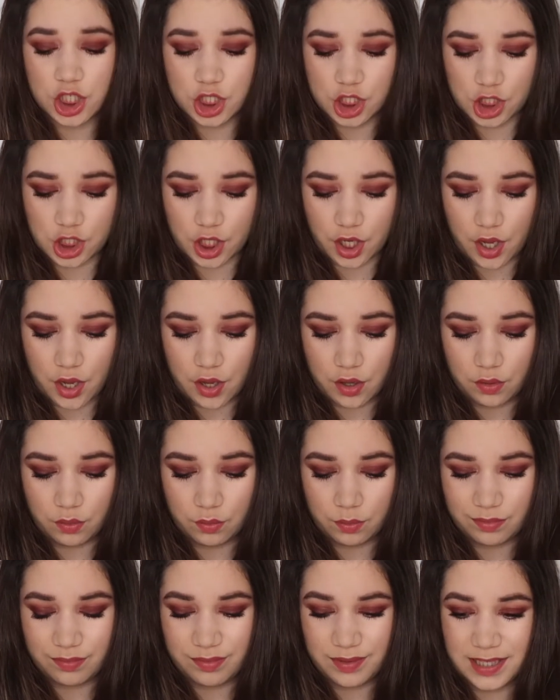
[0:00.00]
so
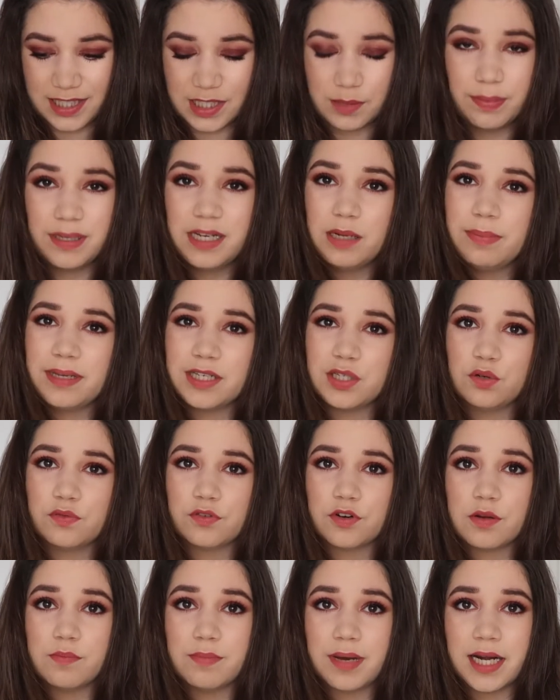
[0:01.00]
it's been a bit
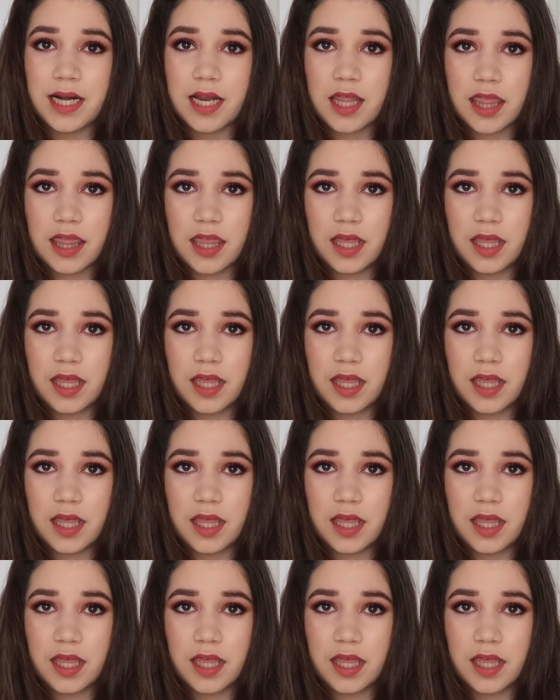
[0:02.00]
over a month,